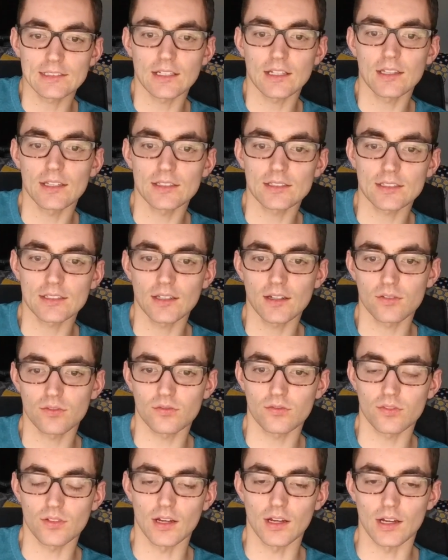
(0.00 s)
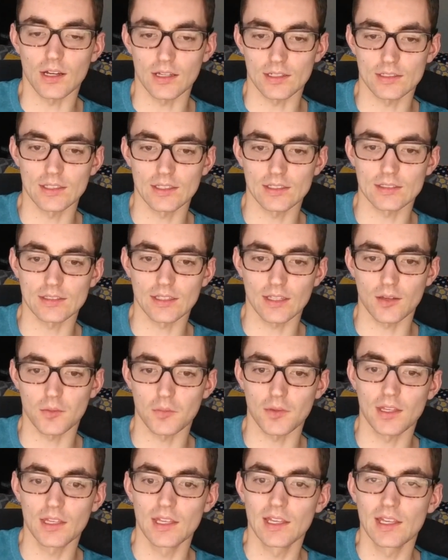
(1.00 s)
and all that stuff,
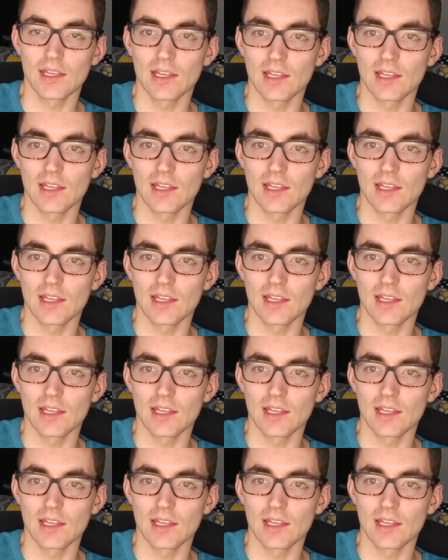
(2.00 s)
TSM